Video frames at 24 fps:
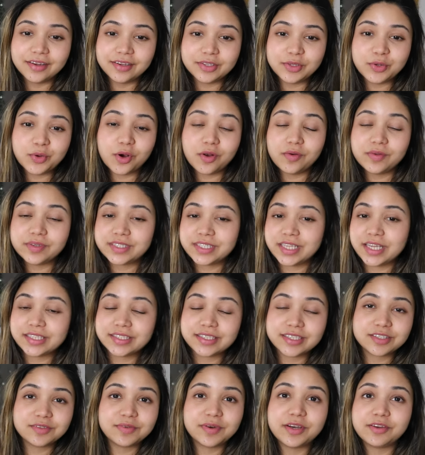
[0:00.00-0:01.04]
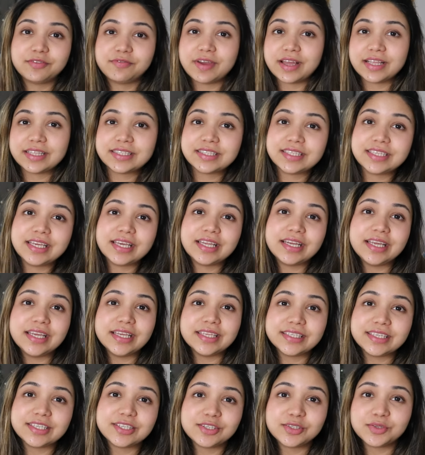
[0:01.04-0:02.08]
you always think it's very fancy and
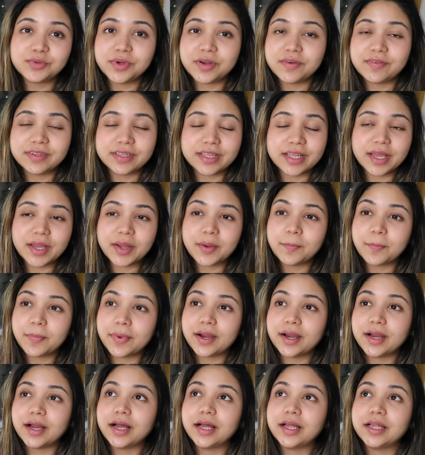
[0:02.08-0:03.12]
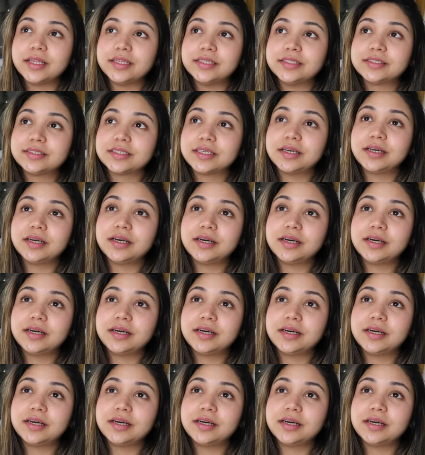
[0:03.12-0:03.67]
easy to do everything, but